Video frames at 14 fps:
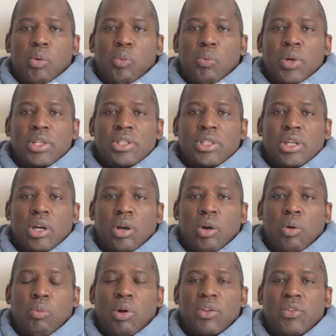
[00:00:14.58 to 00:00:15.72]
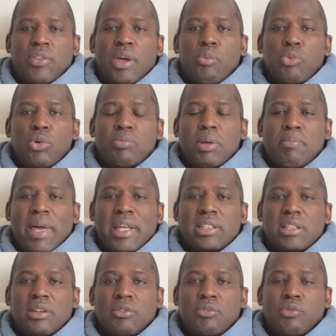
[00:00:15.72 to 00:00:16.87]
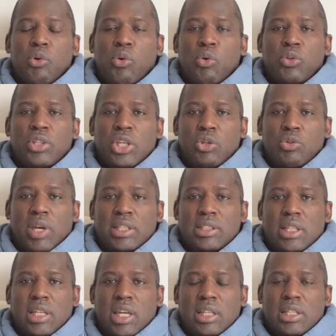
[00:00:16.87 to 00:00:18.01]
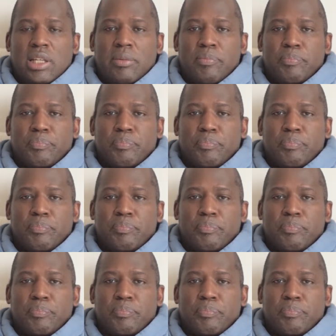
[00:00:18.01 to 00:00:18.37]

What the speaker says: which one of them would be better for the United Kingdom.